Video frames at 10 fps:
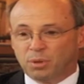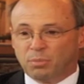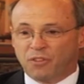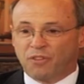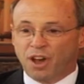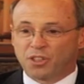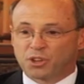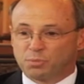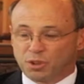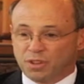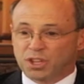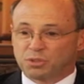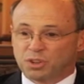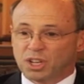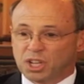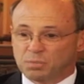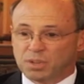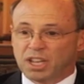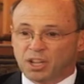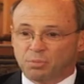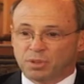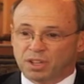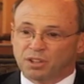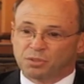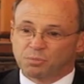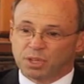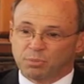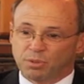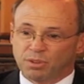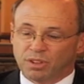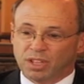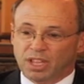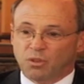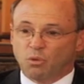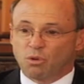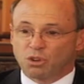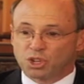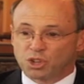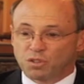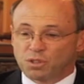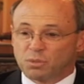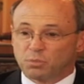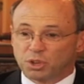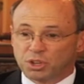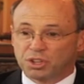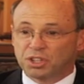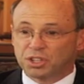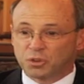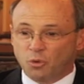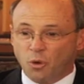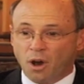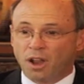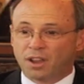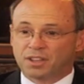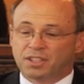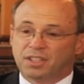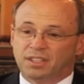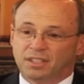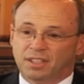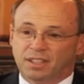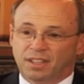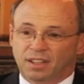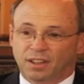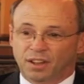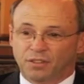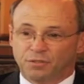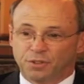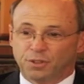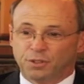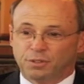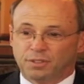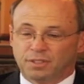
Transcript: But my father's motivation really has been helping other people, wanting to serve them good quality uh, food.